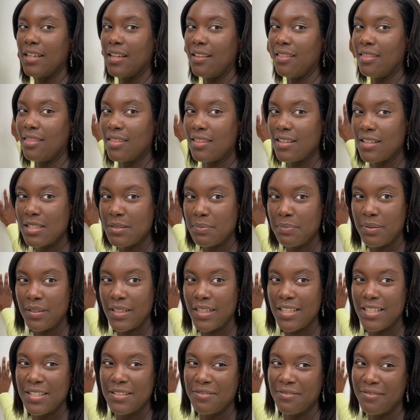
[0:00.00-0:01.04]
in this
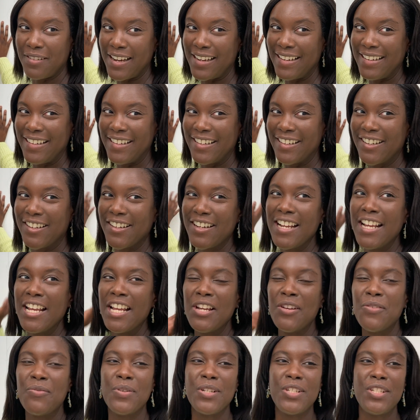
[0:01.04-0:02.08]
place right here,
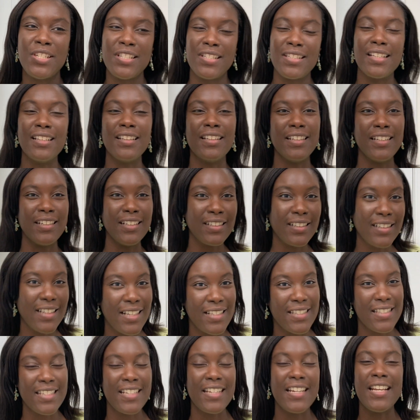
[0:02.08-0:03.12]
which is the linen
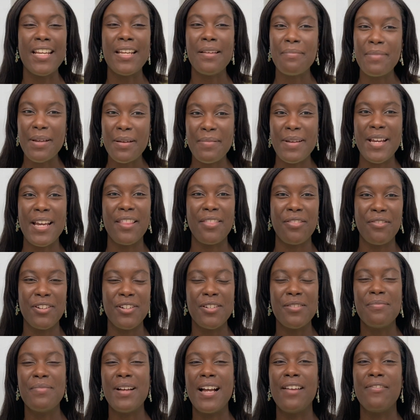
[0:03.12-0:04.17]
closet in my
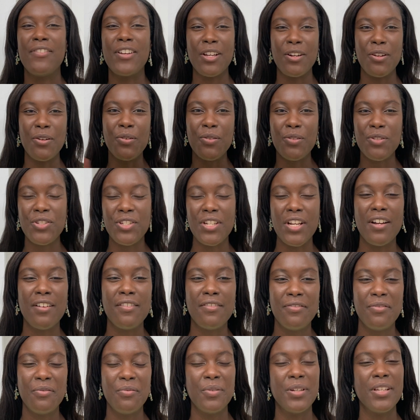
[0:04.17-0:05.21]
bathroom. I've got a whole
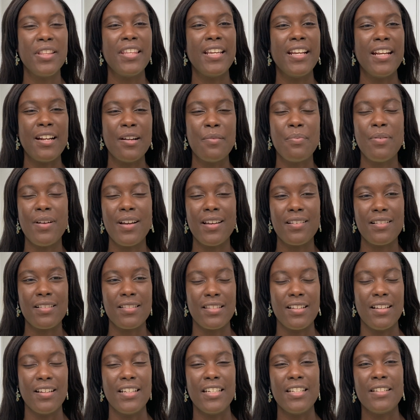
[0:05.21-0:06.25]
shelf with hair products
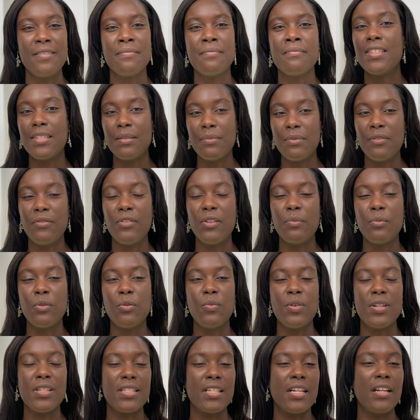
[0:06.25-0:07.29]
on it. Some of them are
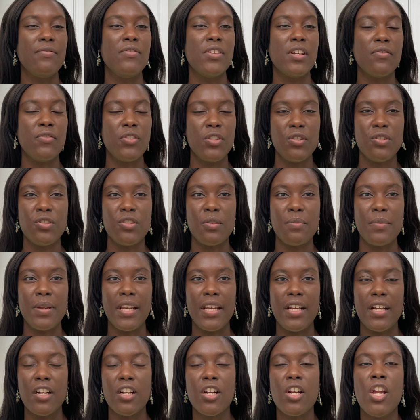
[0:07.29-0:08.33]
ones that I've never used on my
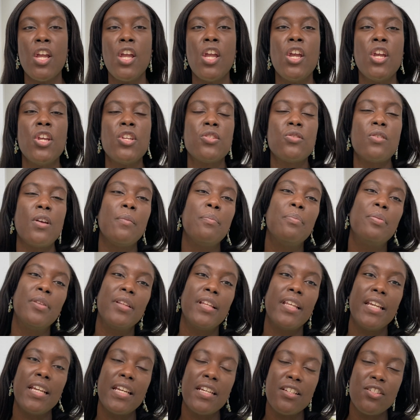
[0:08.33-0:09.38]
hair. So I
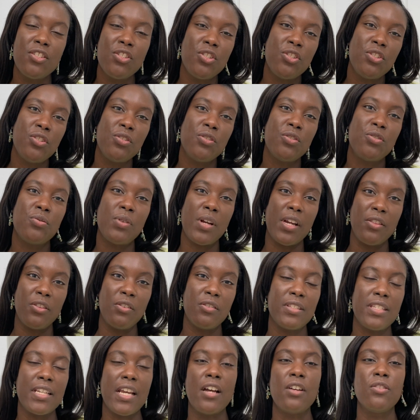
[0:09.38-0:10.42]
plan to try
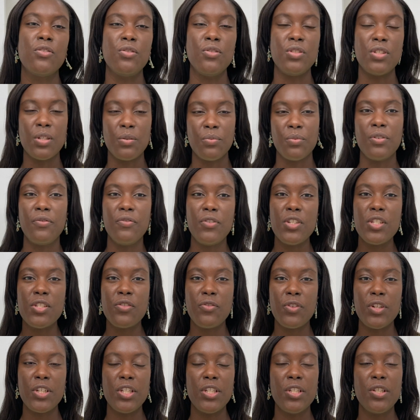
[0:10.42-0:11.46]
those out, do some reviews
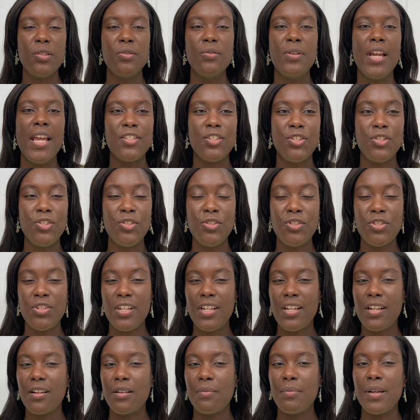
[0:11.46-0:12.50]
for you. You should
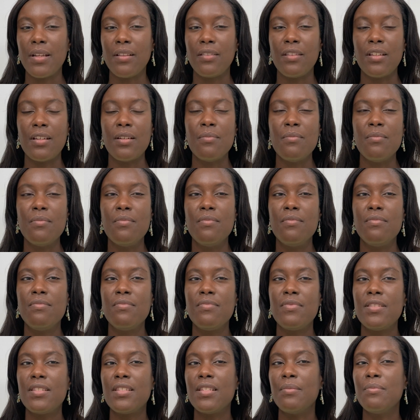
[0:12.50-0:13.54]
hear about them
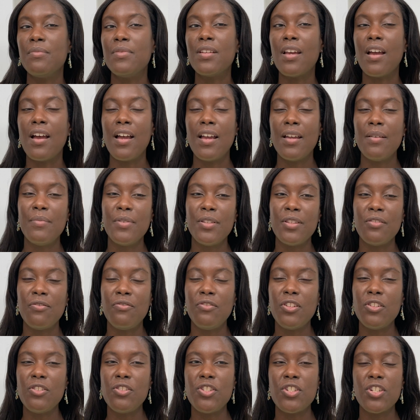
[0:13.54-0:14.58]
sometime in the
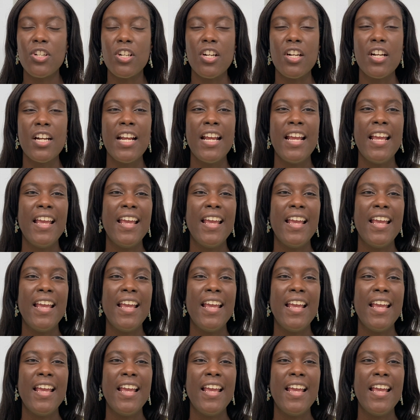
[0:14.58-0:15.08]
future.